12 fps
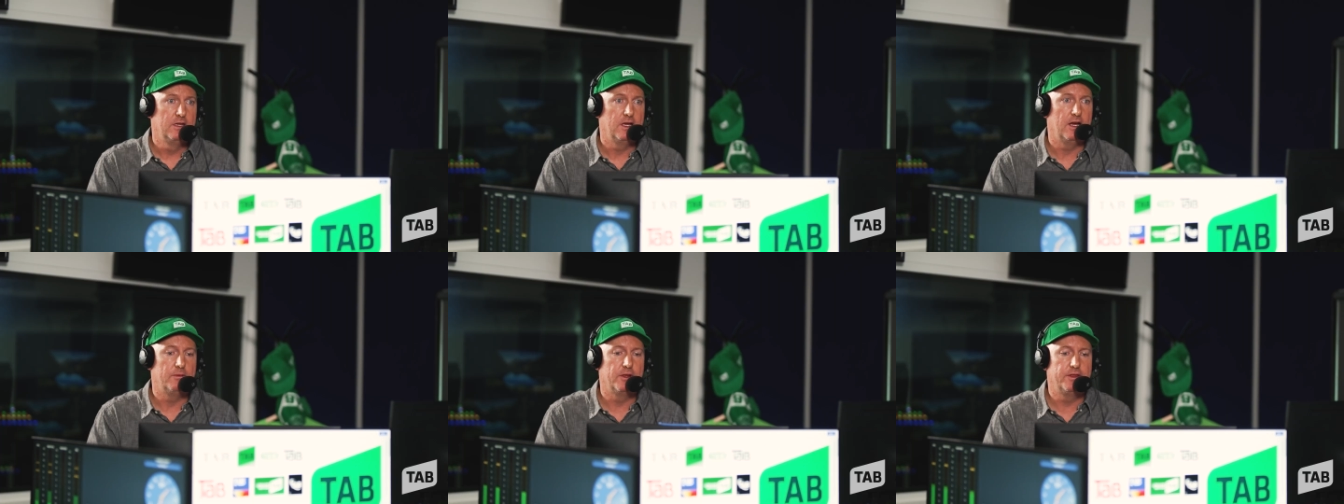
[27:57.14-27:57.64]

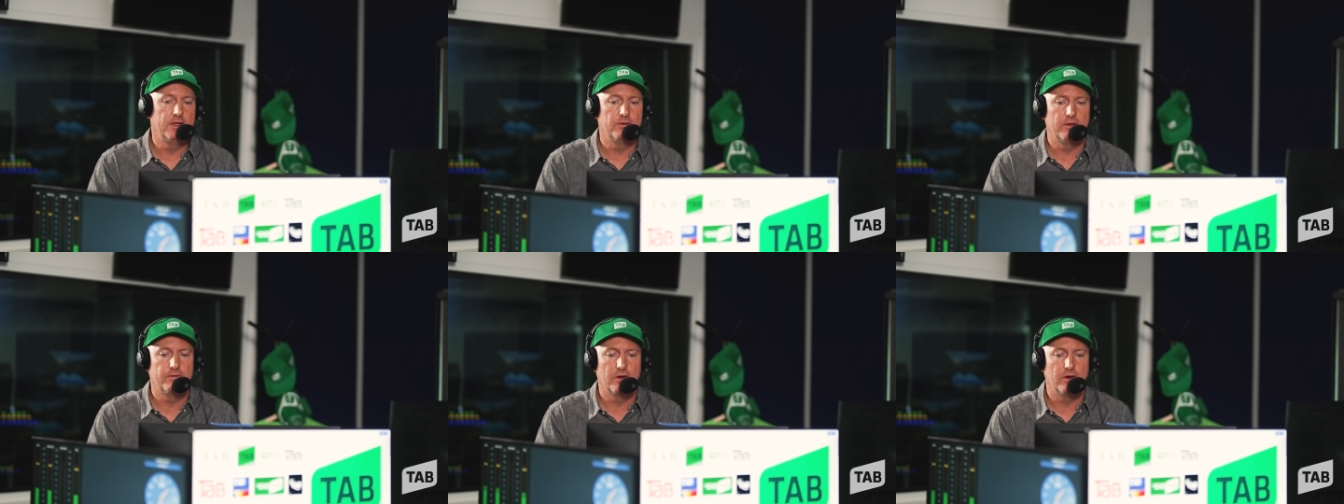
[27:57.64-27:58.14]
I think
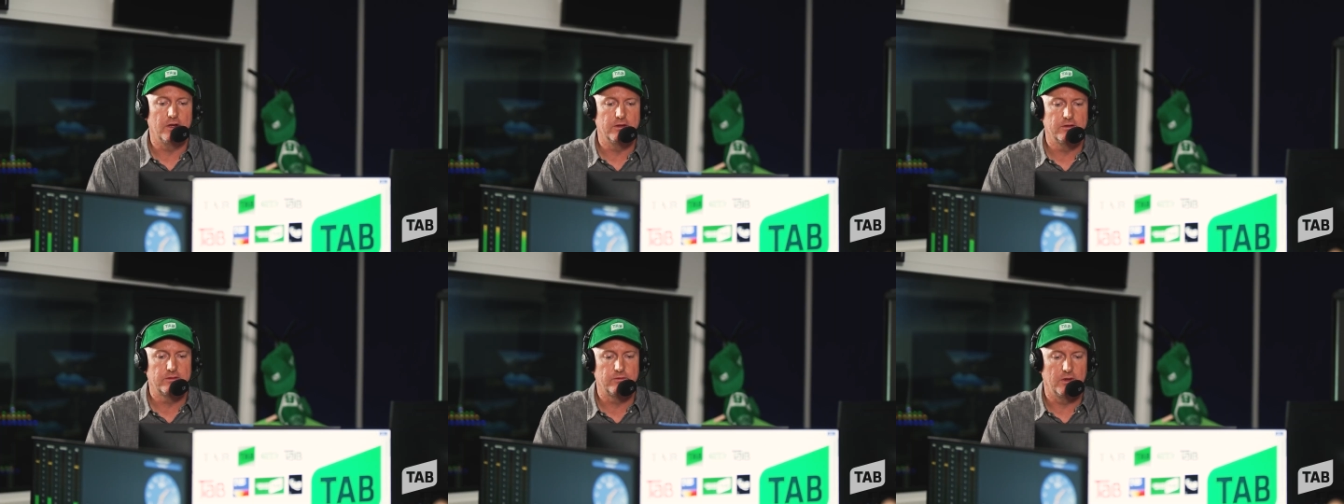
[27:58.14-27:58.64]
we've got,
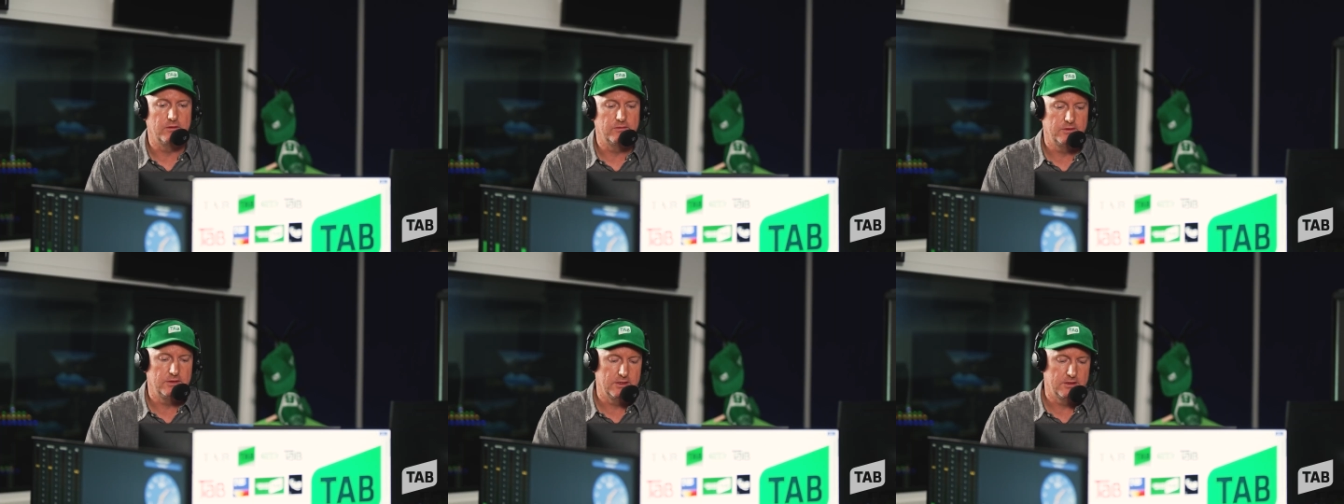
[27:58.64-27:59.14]
well,
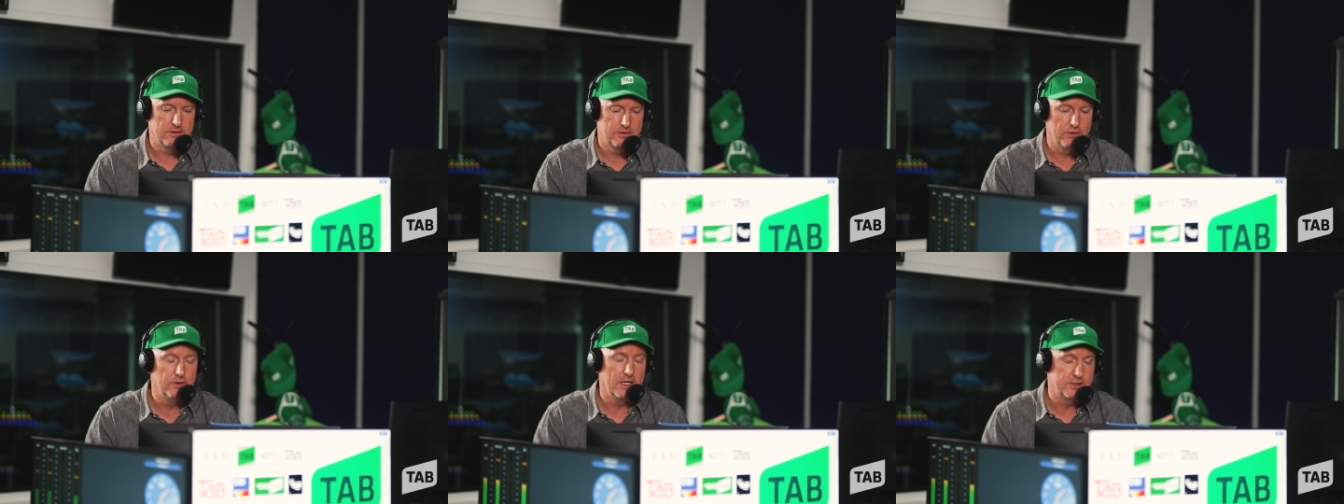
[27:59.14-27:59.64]
you can
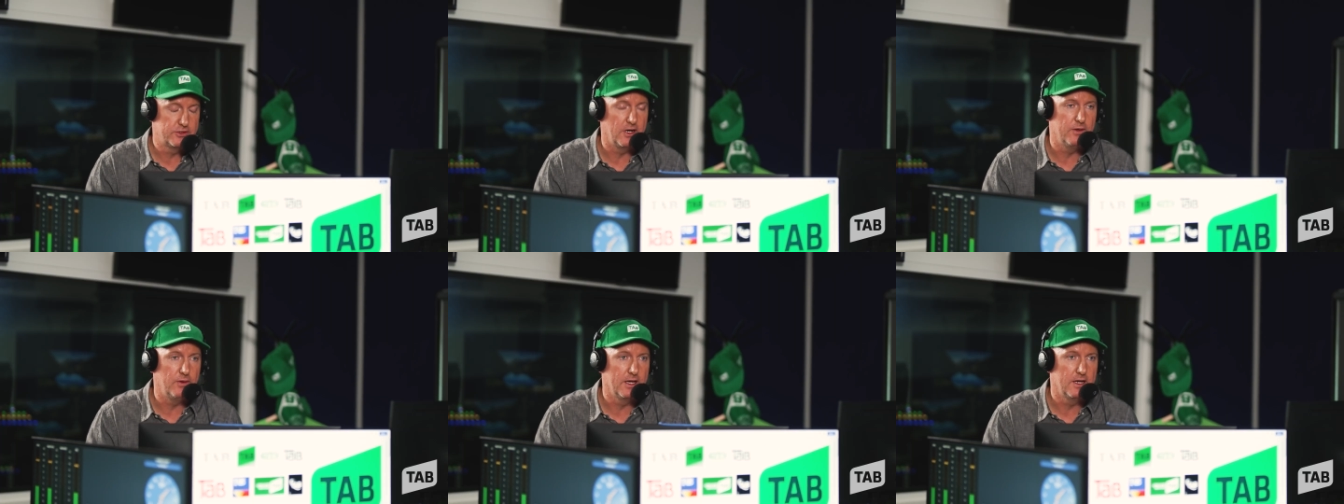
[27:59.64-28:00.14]
do that
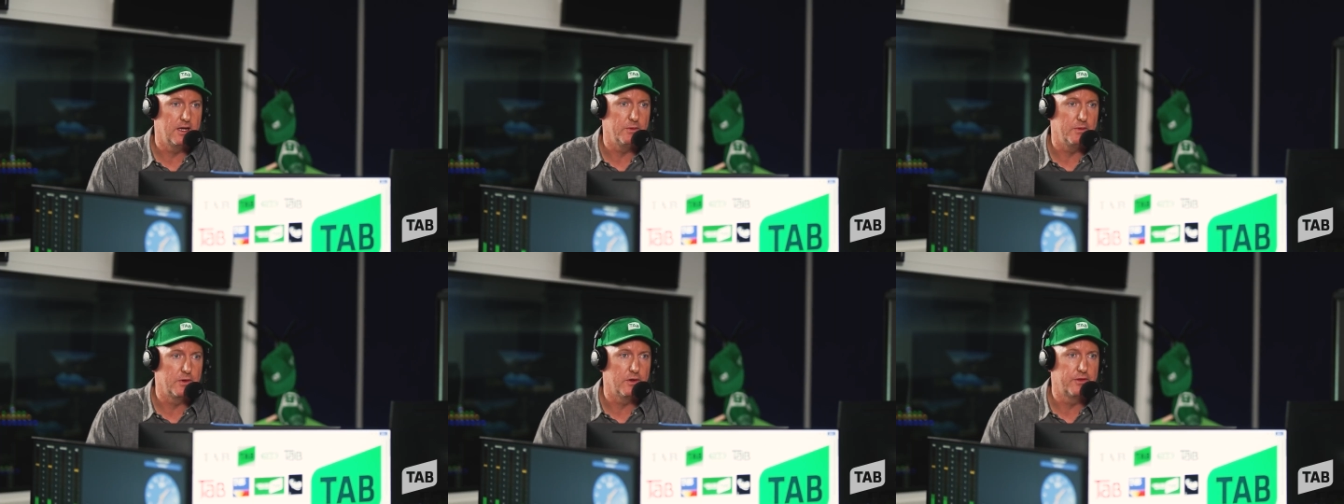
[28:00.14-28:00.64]
straight away, can't
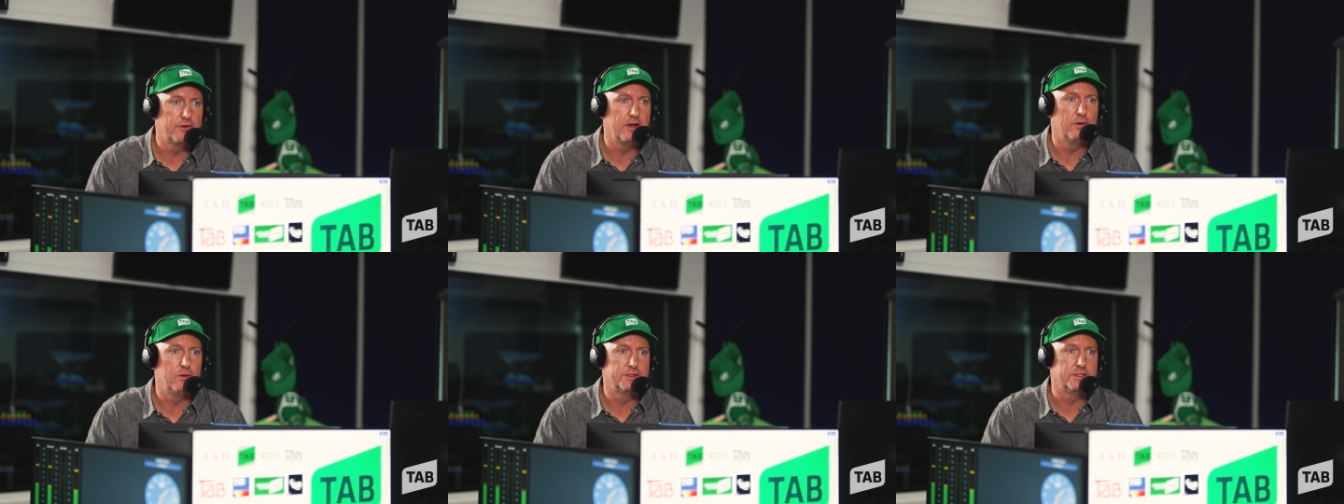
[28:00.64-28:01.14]
we? We've got 3
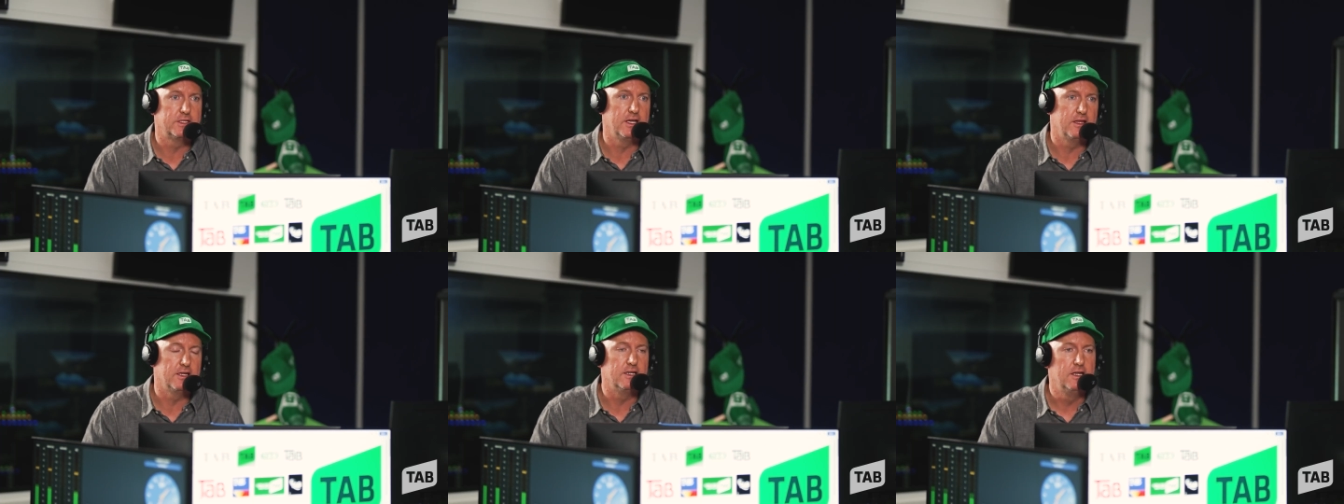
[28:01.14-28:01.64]
horses
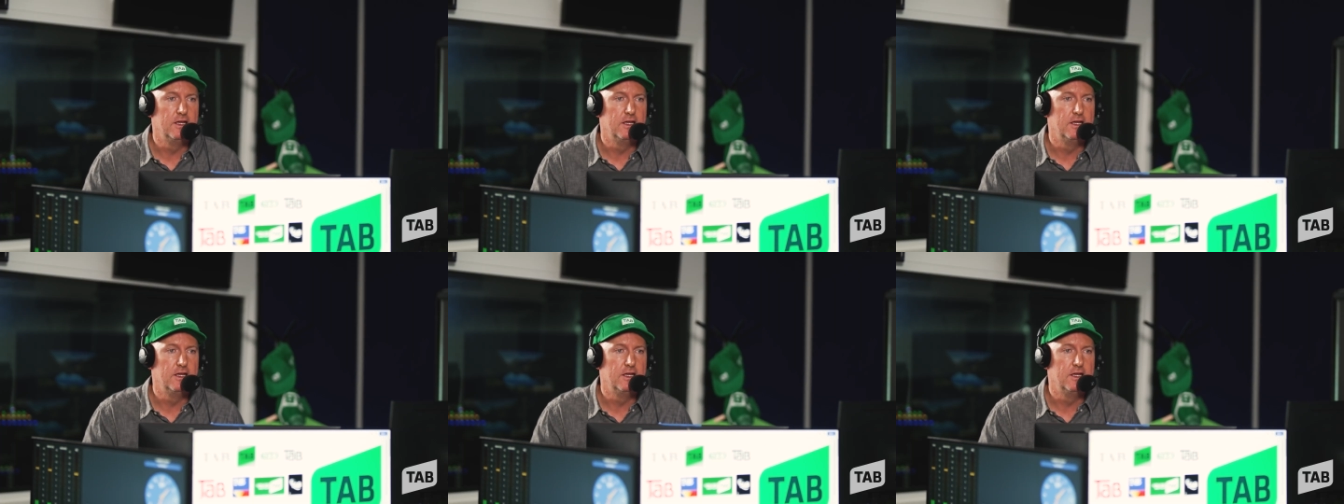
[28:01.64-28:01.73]
there that